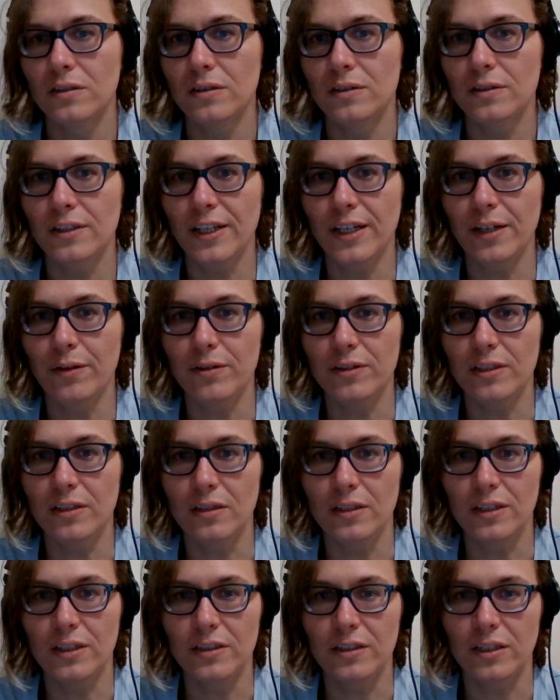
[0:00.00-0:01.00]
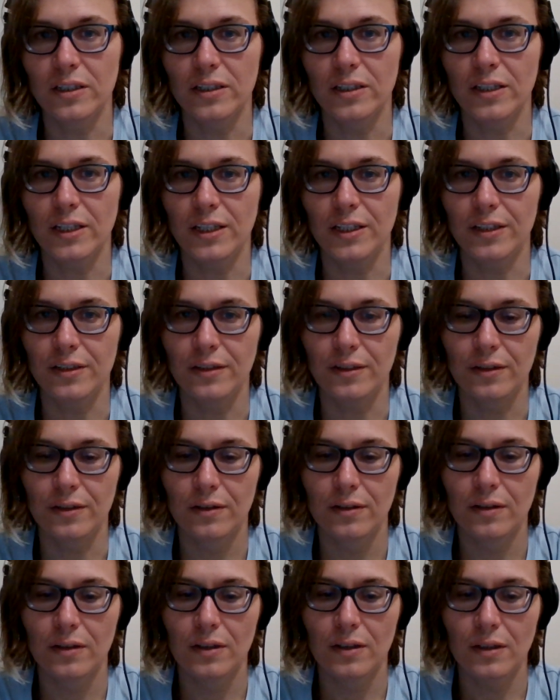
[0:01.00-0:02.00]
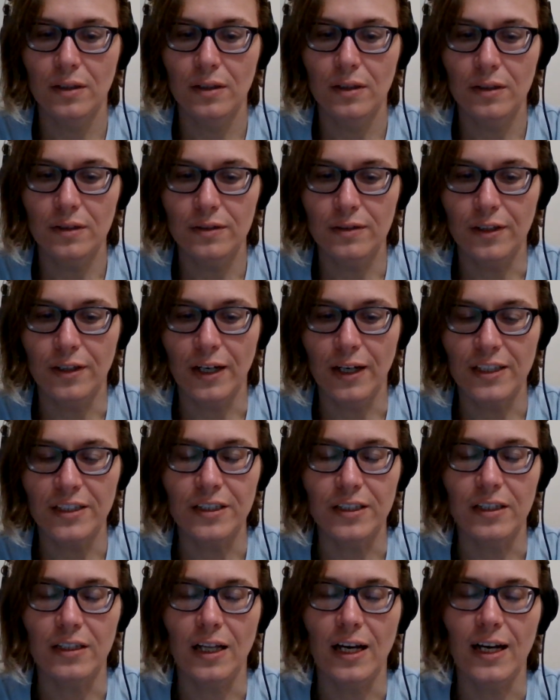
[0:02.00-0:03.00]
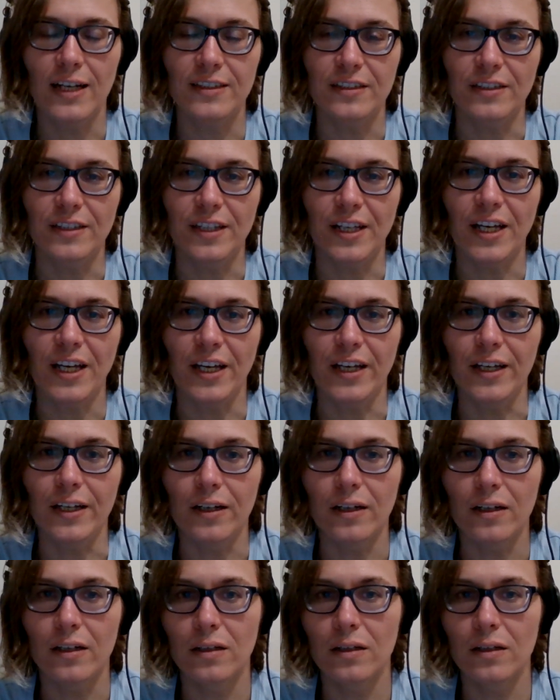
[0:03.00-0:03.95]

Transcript: today was a little easier, and actually last night